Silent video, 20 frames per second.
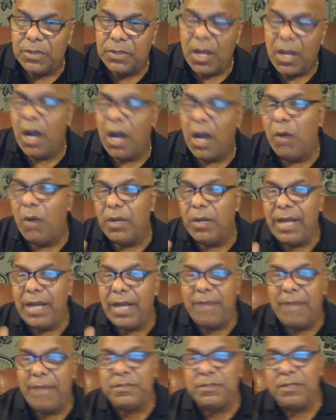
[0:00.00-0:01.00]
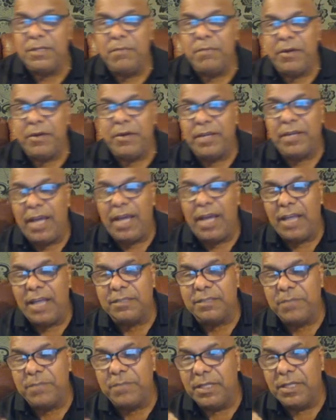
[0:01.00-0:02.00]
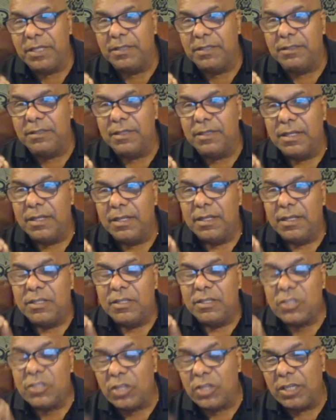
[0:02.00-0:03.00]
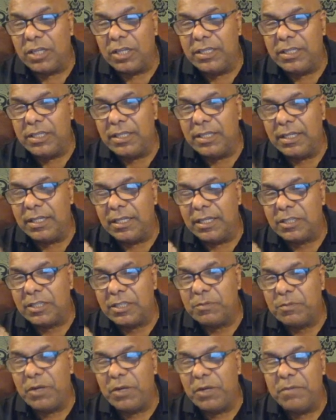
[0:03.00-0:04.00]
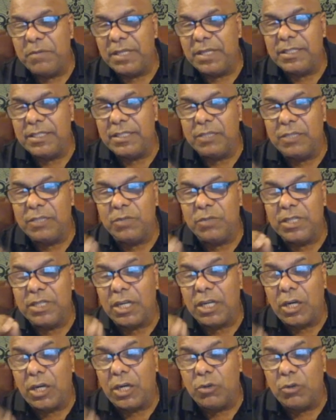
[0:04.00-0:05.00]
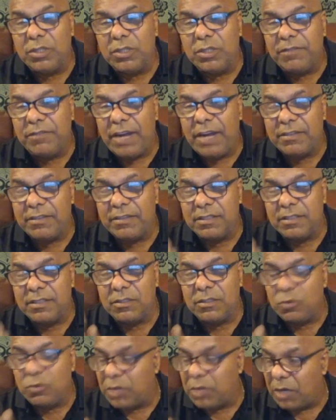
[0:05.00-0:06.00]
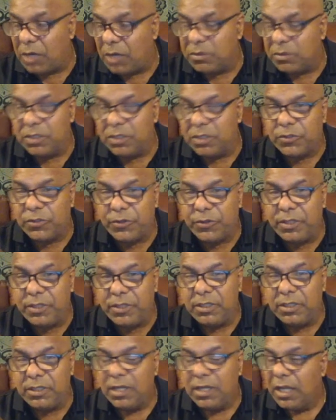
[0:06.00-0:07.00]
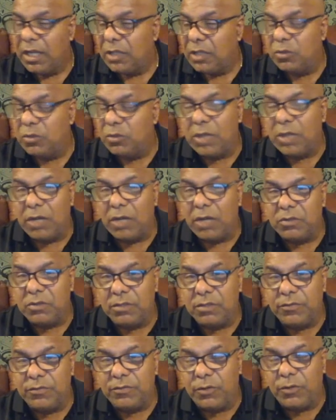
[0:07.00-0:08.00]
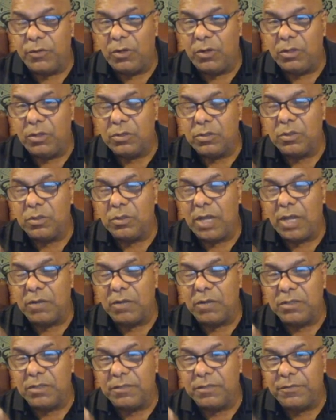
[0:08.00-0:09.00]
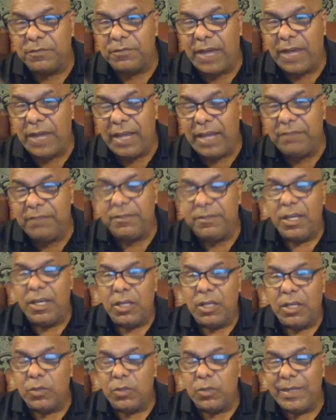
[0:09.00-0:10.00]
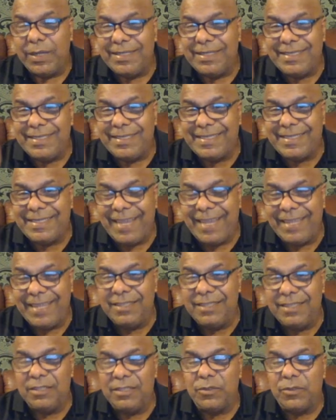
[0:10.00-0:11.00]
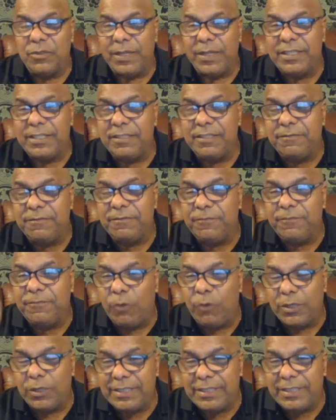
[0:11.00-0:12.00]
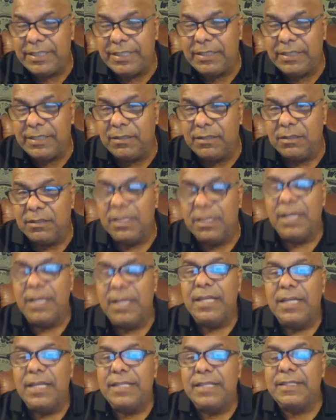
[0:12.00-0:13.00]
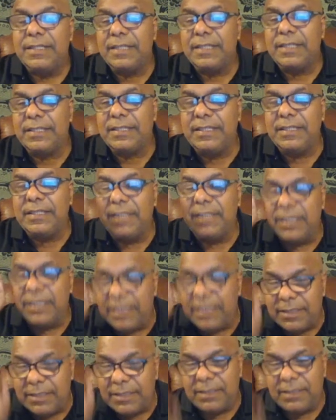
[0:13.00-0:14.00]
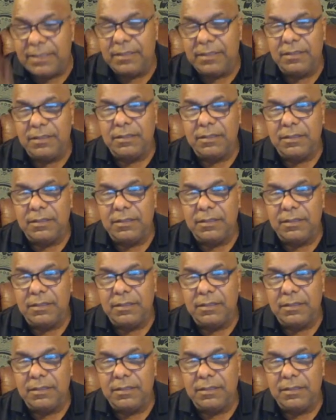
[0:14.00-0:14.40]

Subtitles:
Our labs in America has been studying and experimenting with the coronavirus since 2003, 2004, 2005, 2010, 2014, 16 and 18.